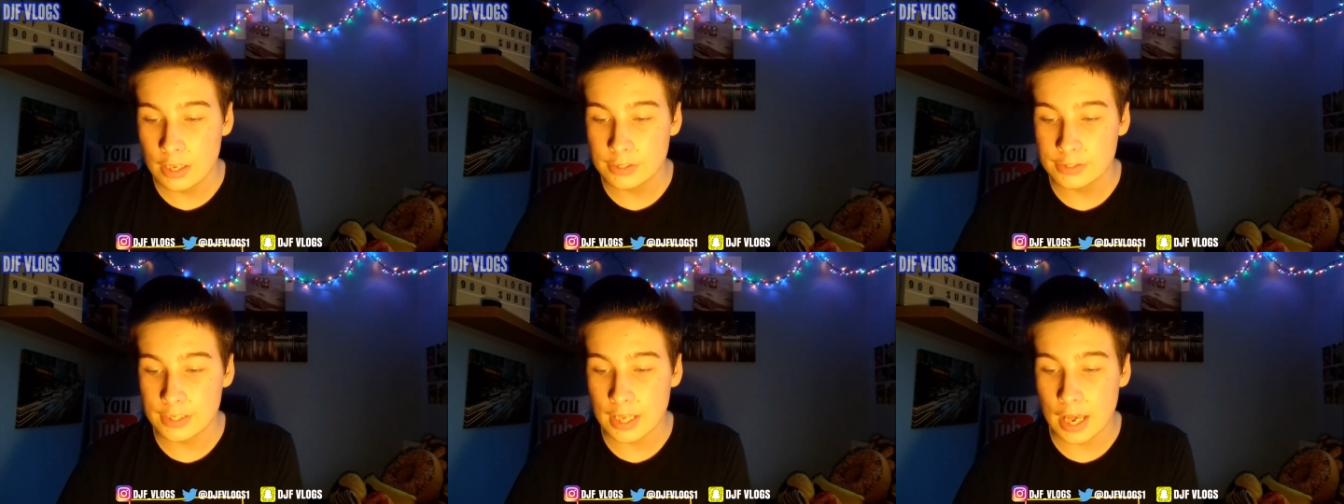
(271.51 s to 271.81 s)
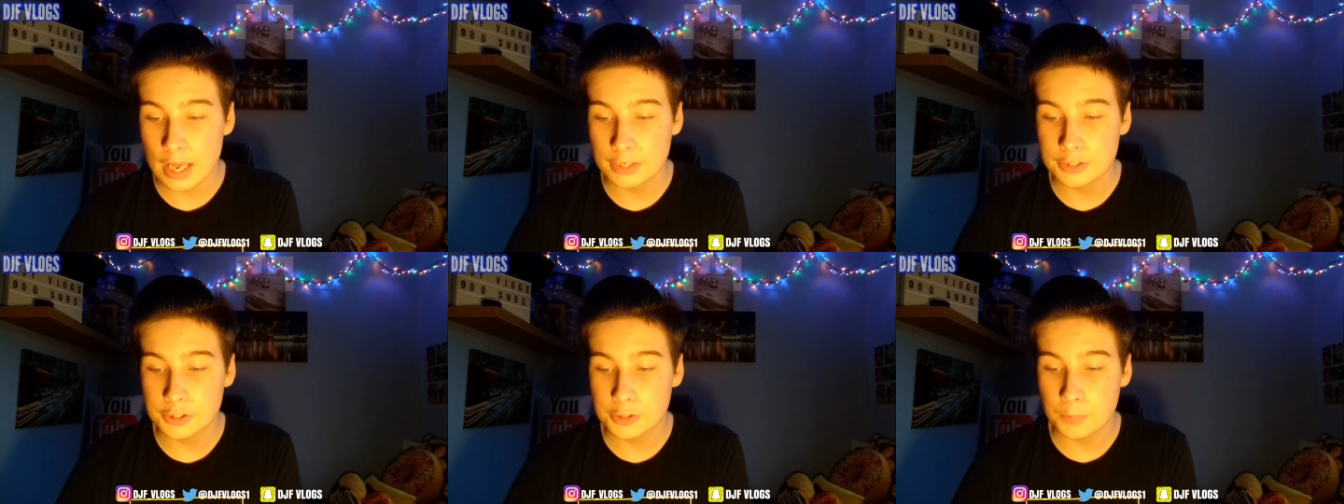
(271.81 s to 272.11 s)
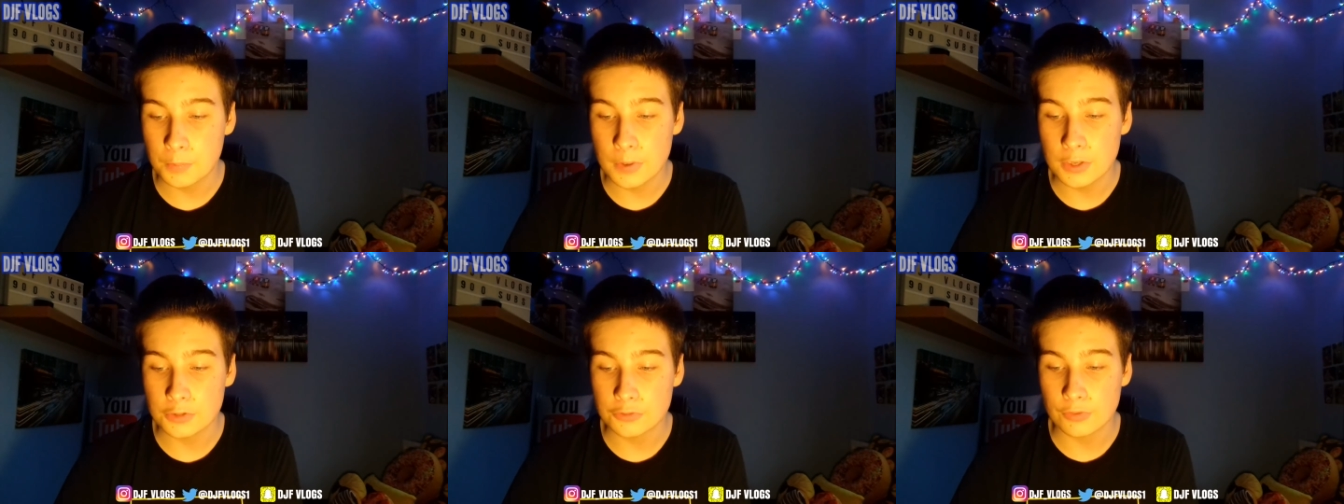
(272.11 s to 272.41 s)
Sad
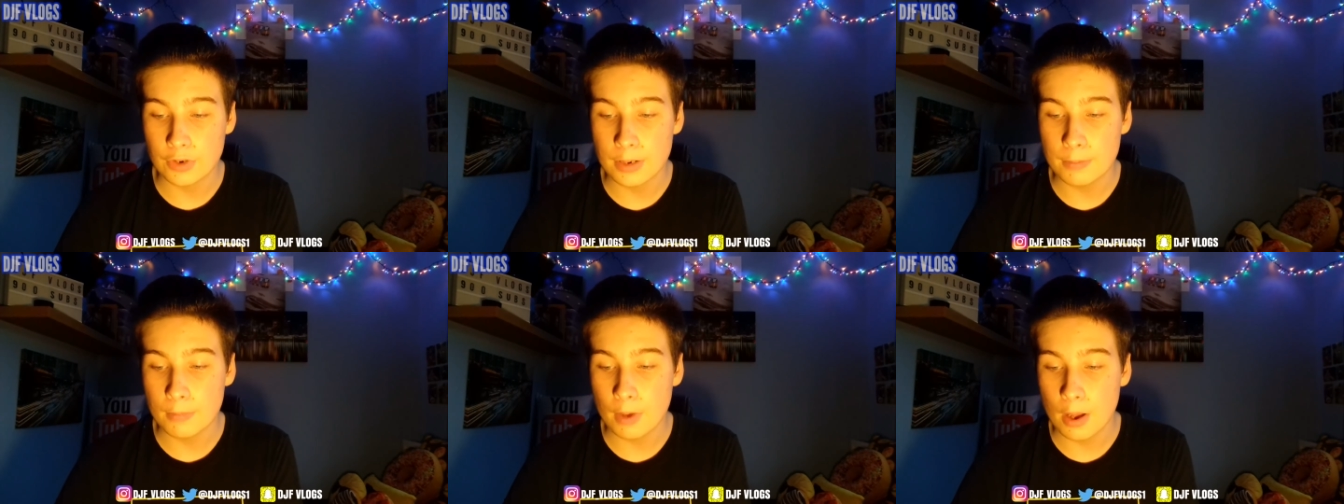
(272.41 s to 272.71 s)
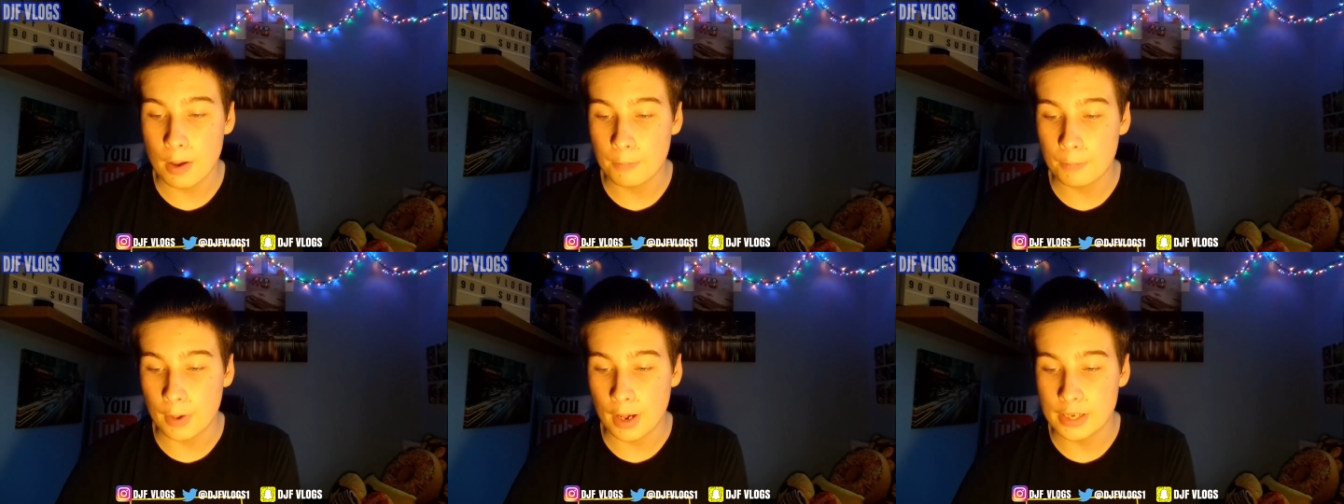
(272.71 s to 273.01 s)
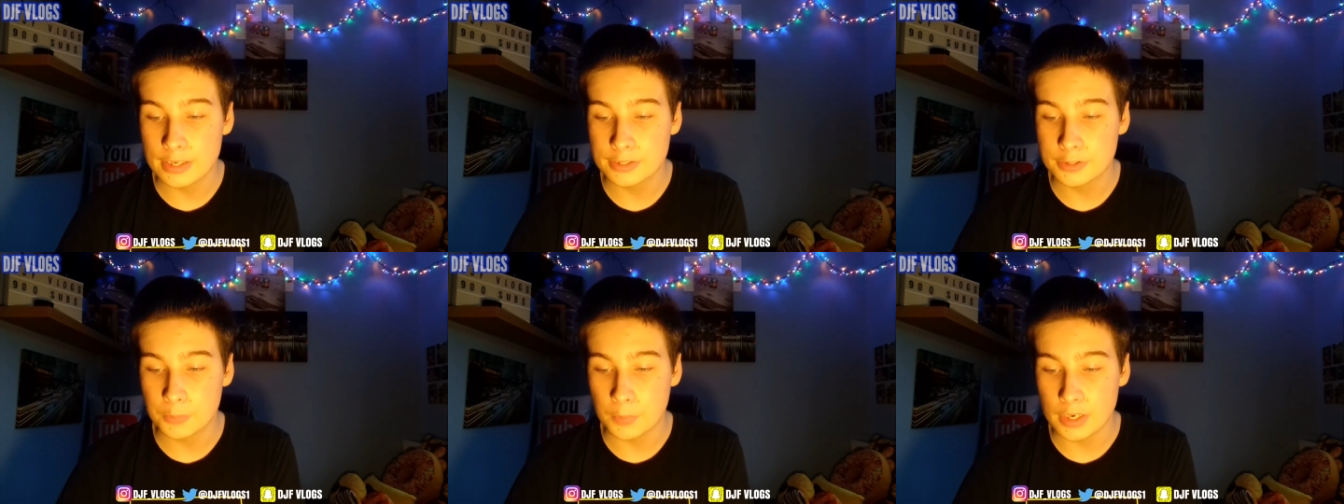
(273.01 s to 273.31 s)
Sweet Dreamer
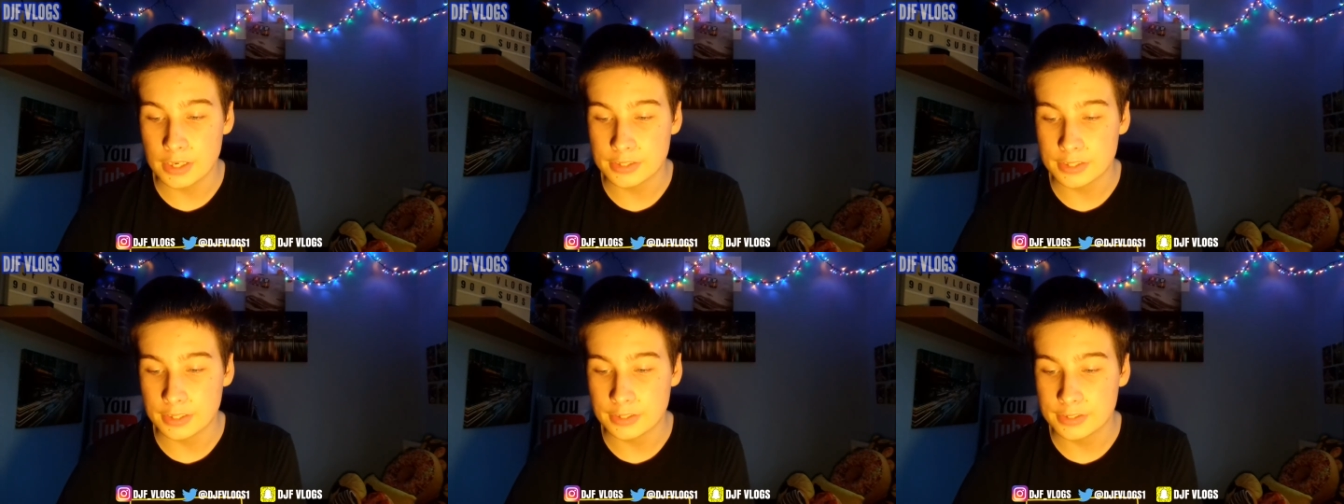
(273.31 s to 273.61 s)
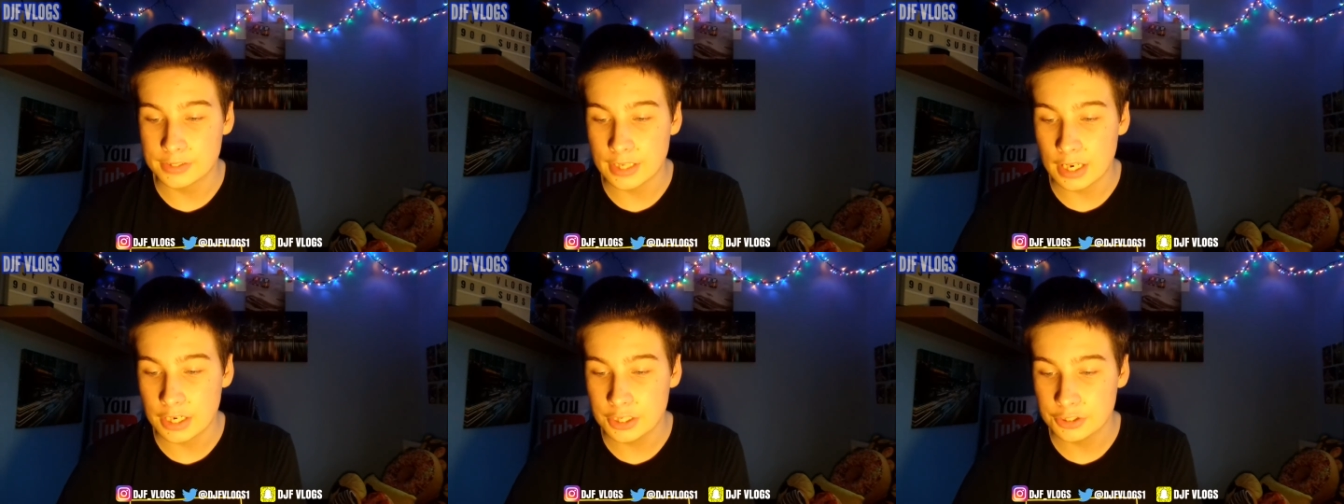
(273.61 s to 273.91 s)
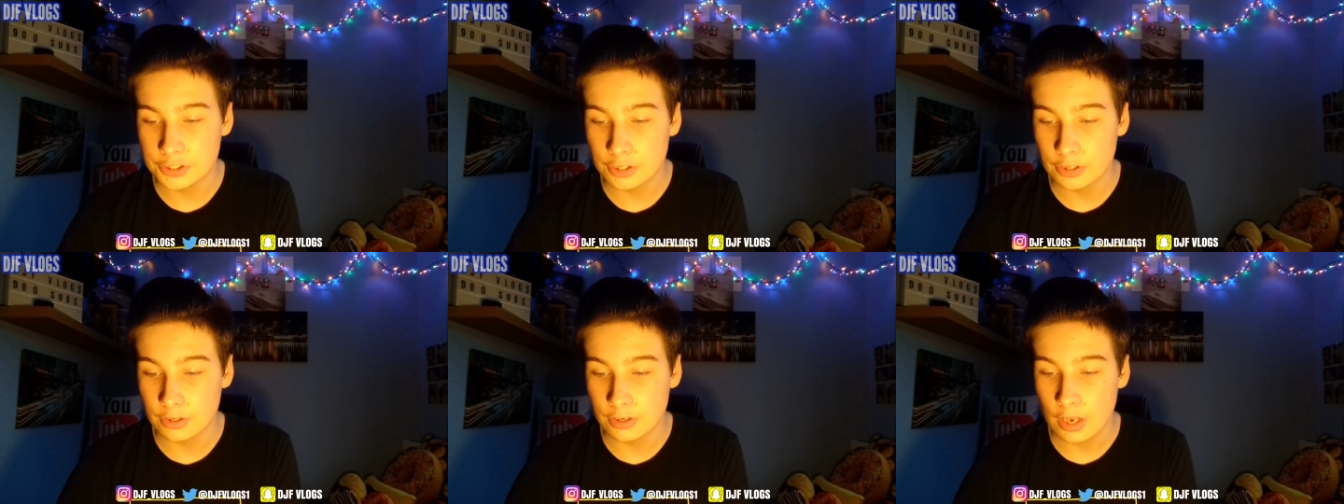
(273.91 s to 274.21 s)
by Sweet
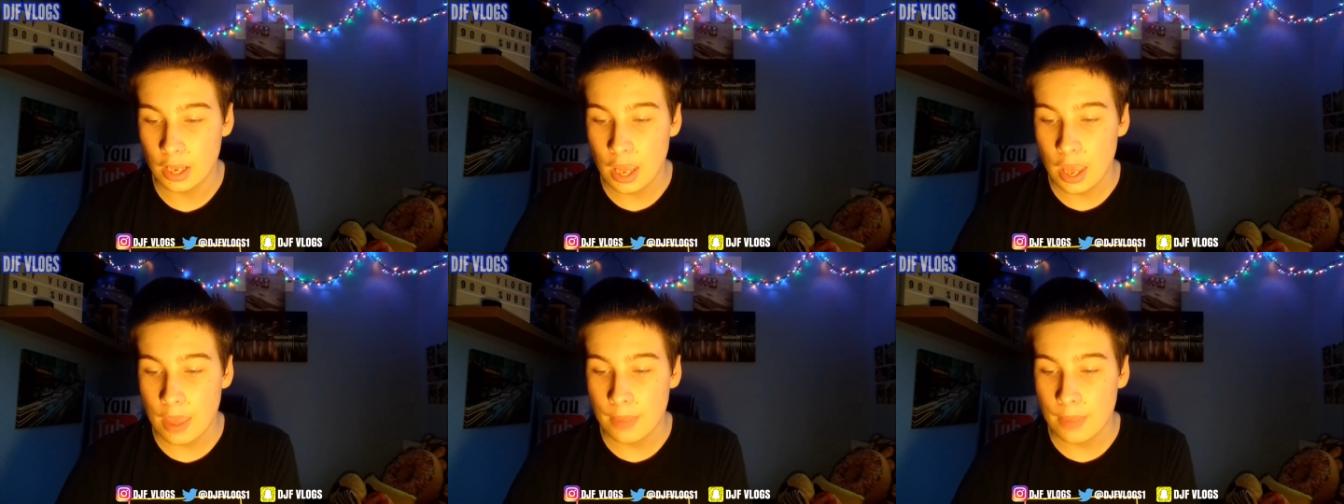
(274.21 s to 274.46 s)
Sensation,